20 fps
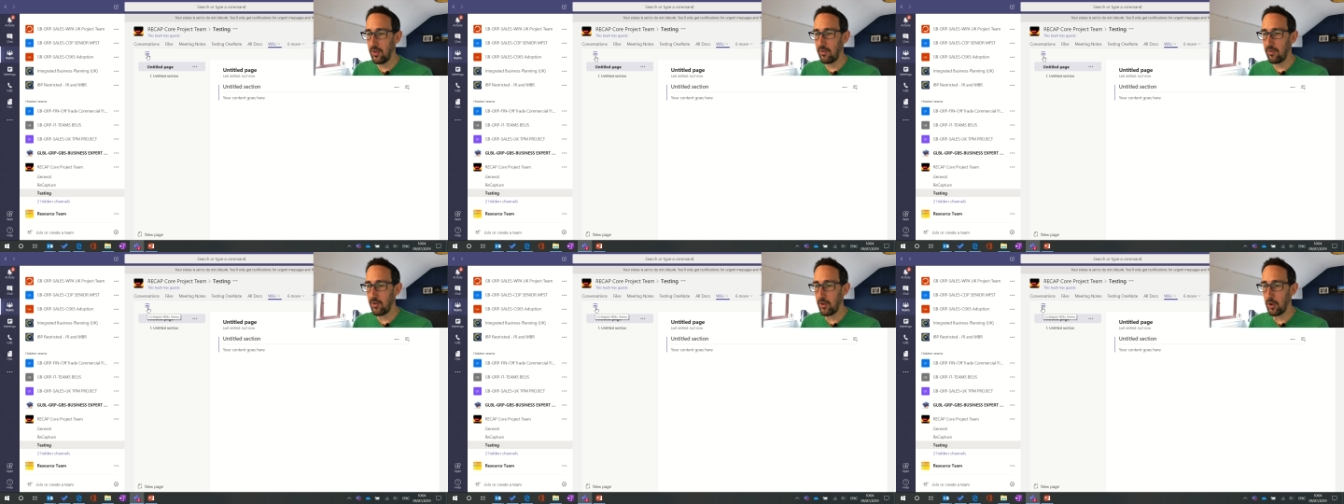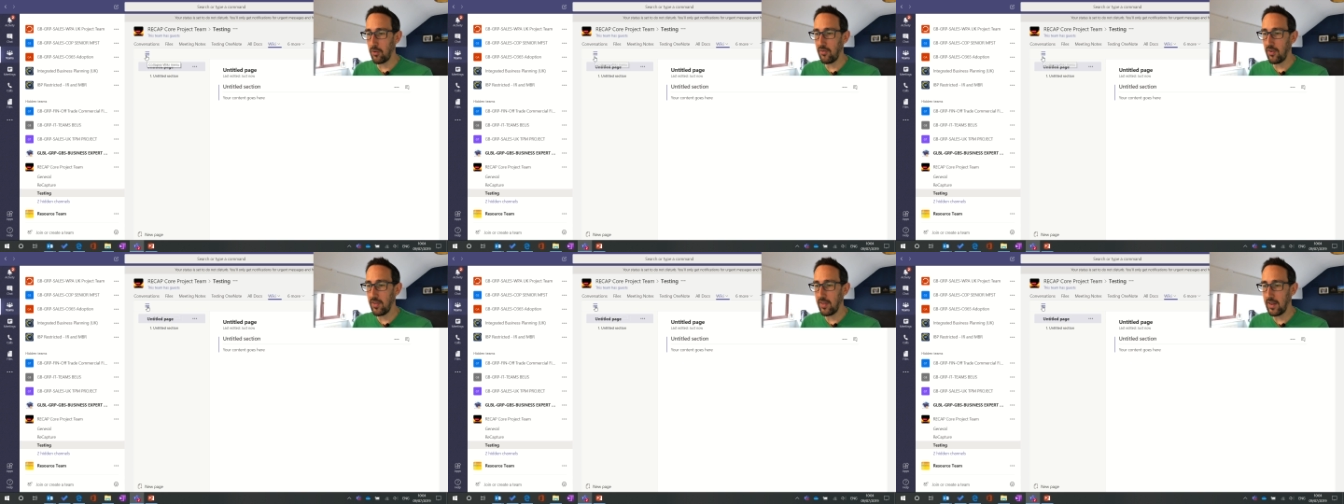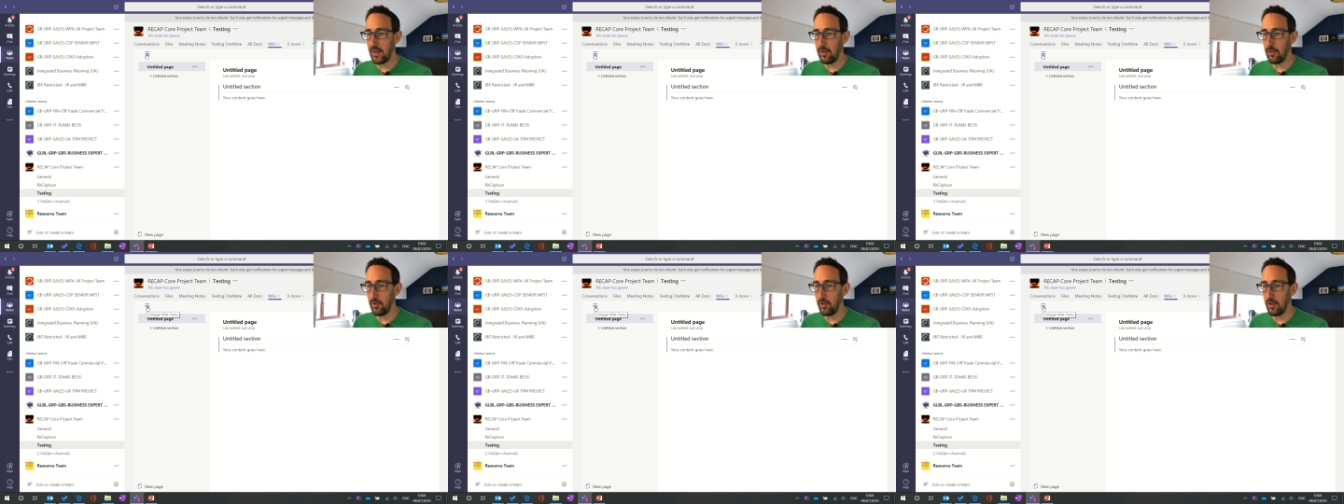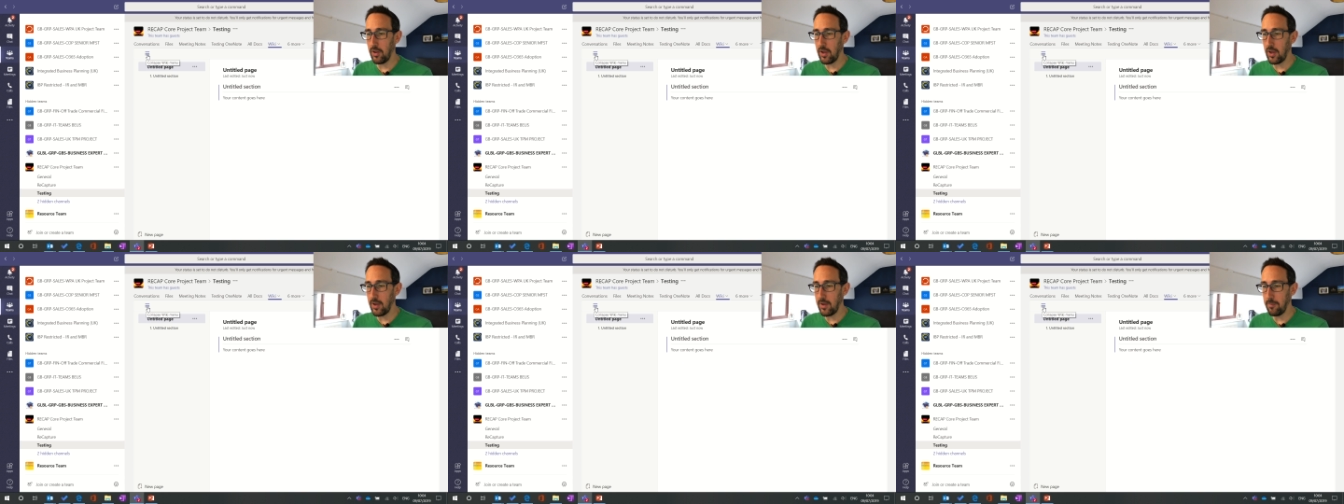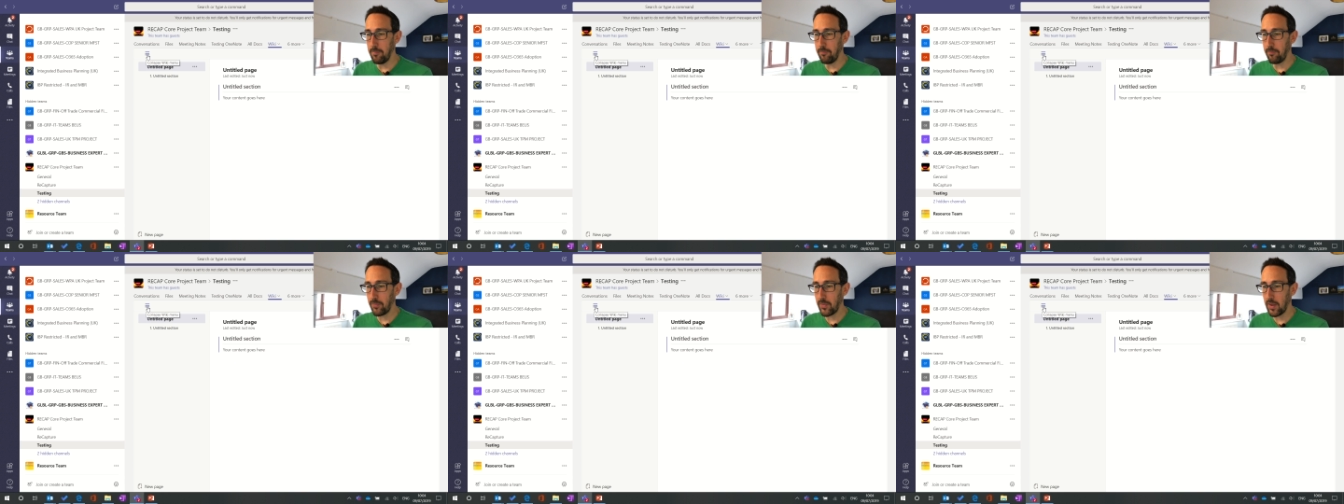So I've hit the little
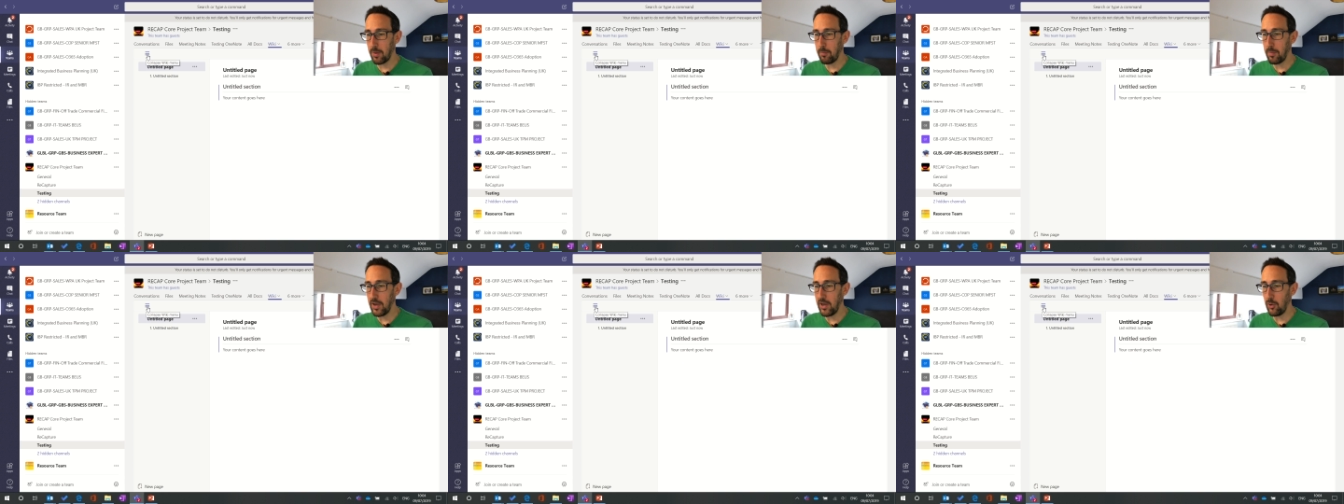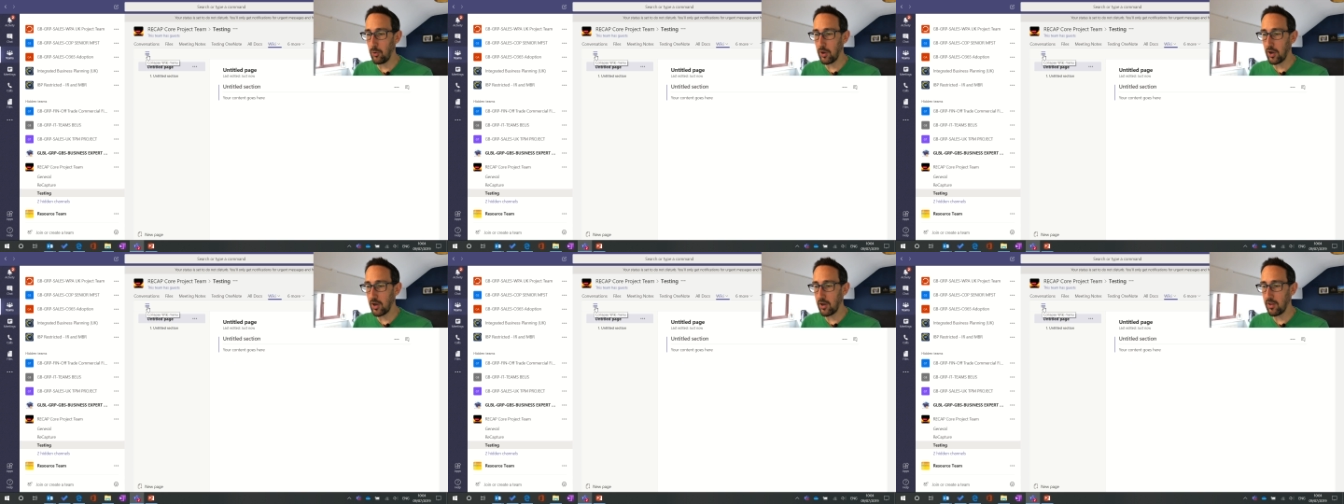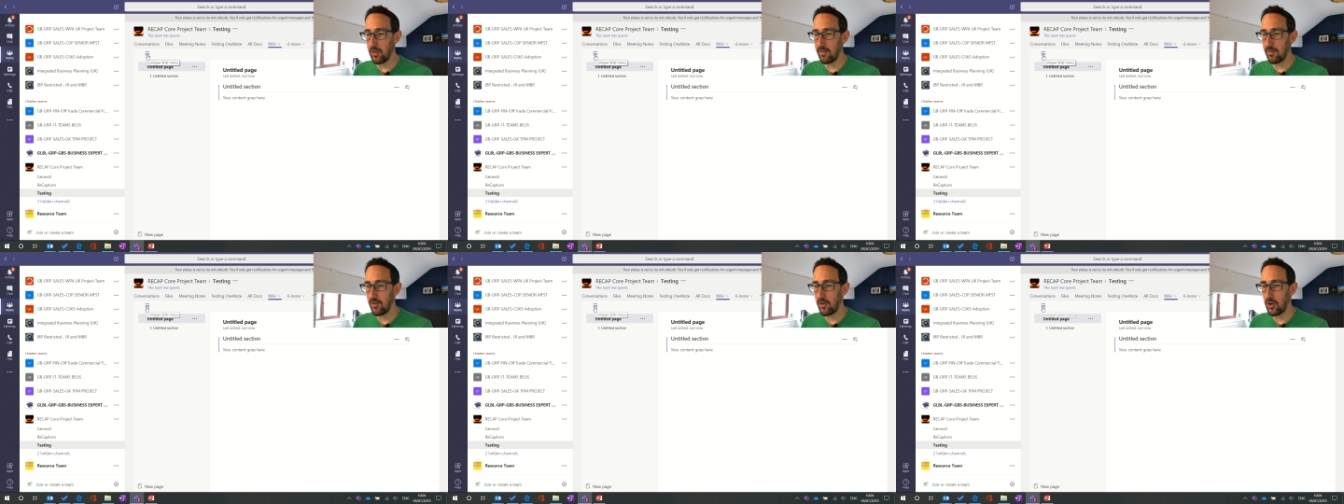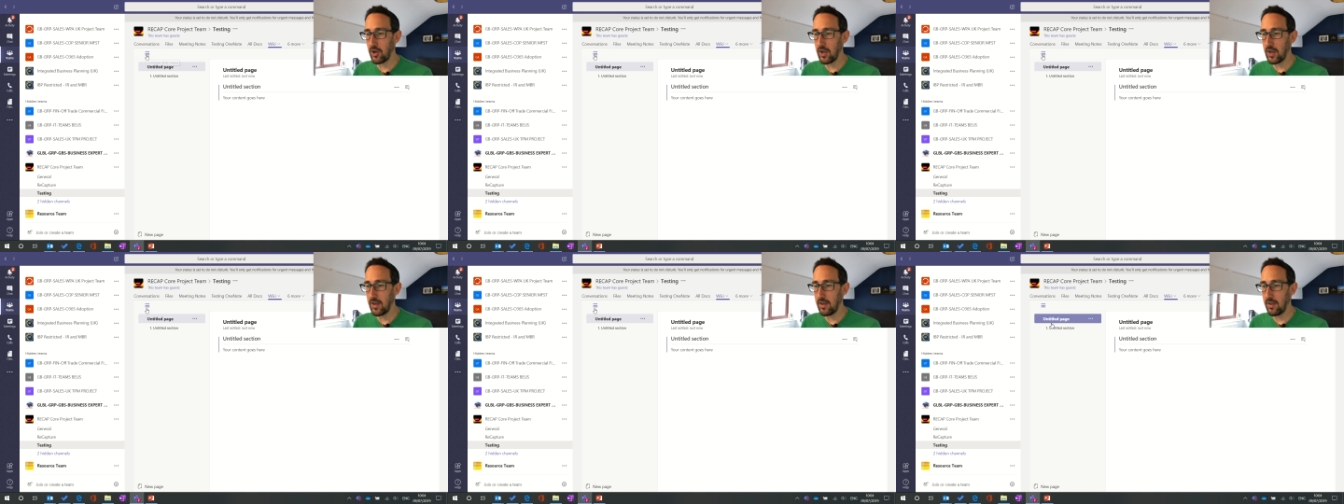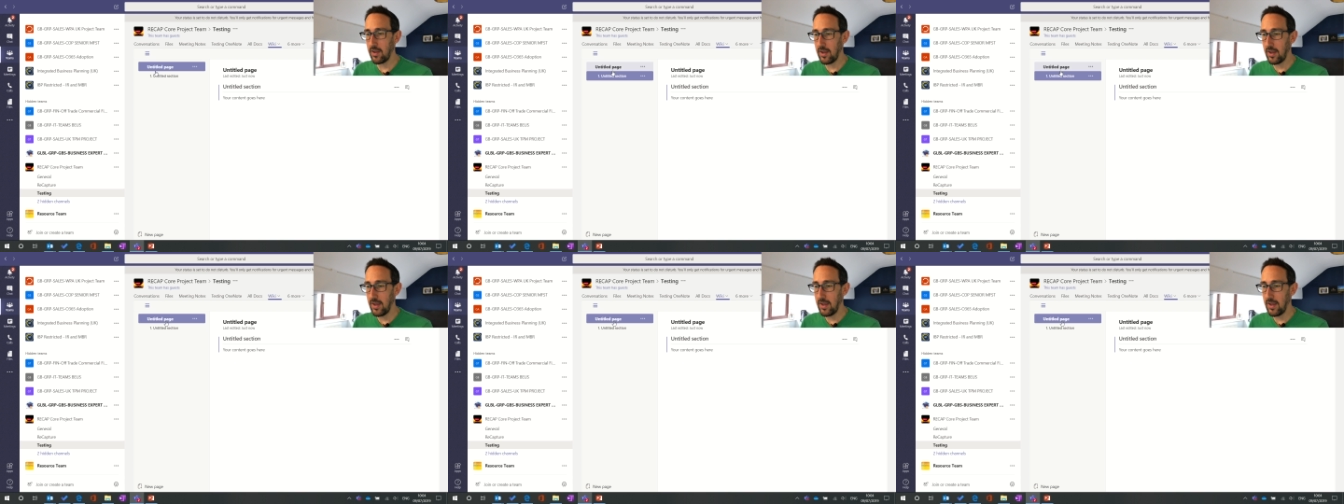um, menu icon at the side,